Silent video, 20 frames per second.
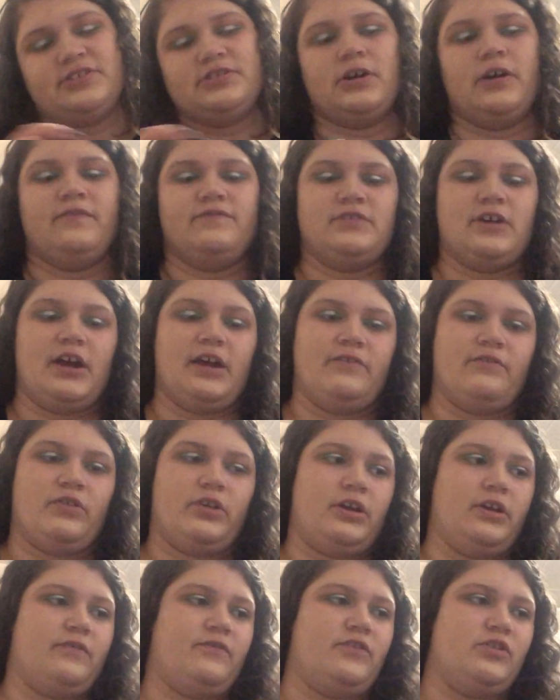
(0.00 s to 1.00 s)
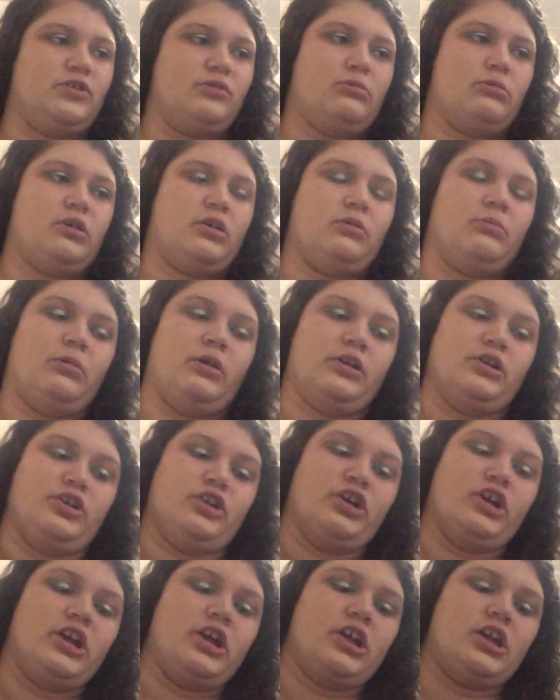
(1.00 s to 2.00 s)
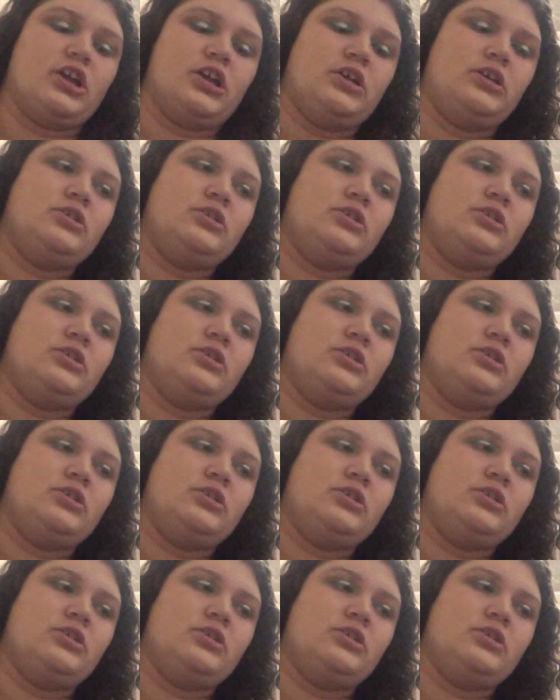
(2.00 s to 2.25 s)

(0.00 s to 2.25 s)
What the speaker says: Soft Ivory, if you were wondering.